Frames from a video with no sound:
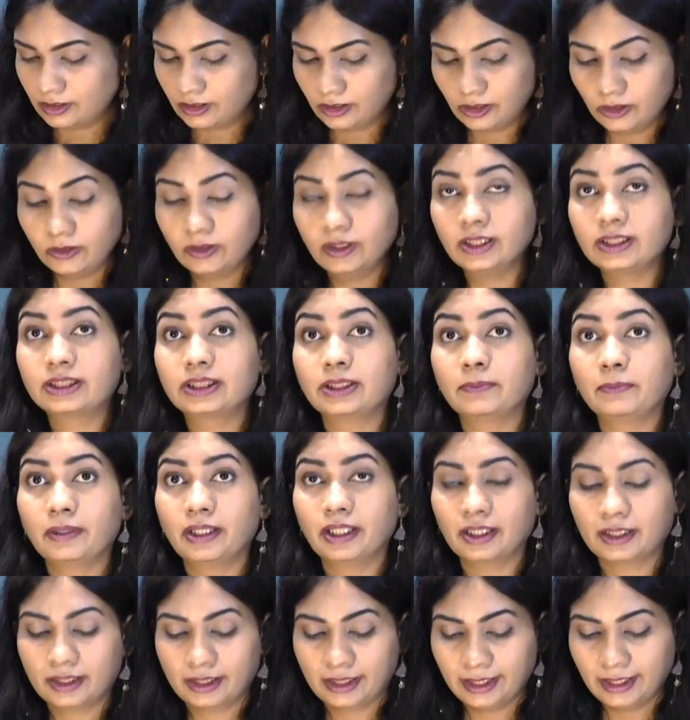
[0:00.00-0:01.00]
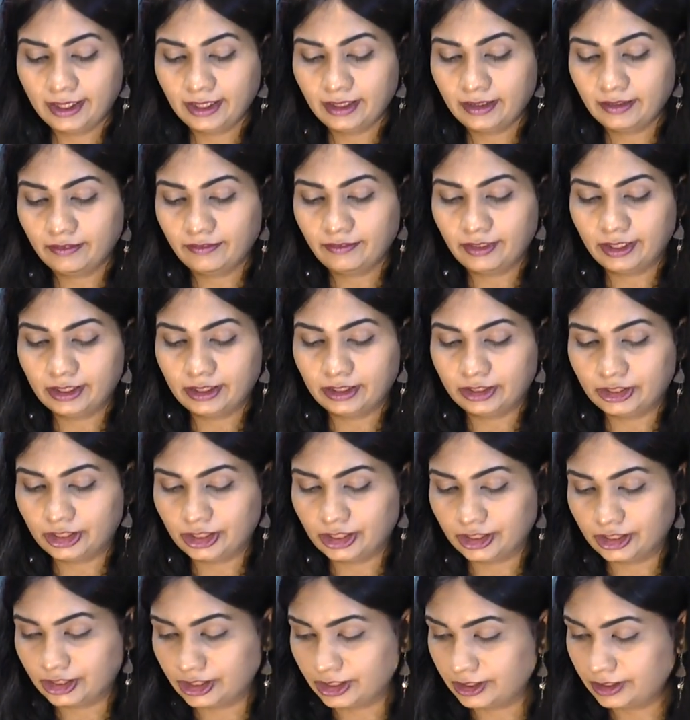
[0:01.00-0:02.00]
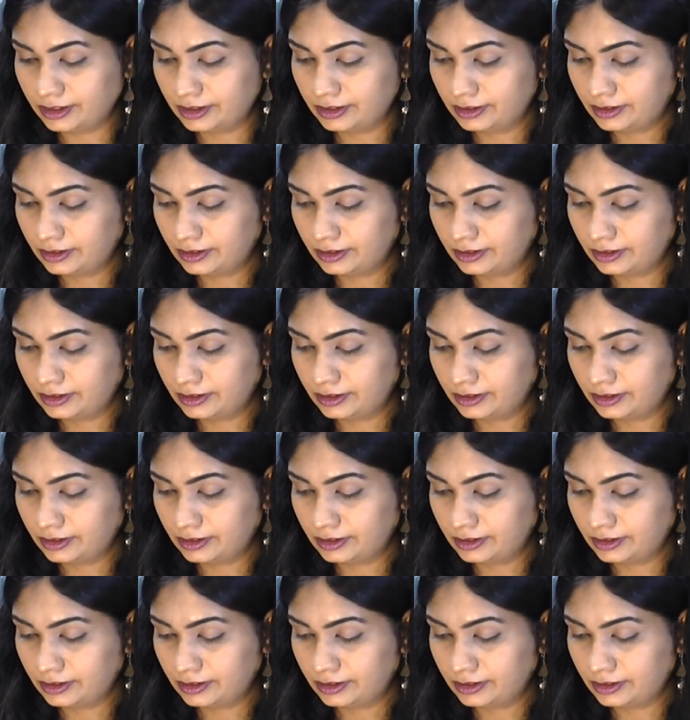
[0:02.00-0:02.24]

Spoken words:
Do the similar thing with ginger.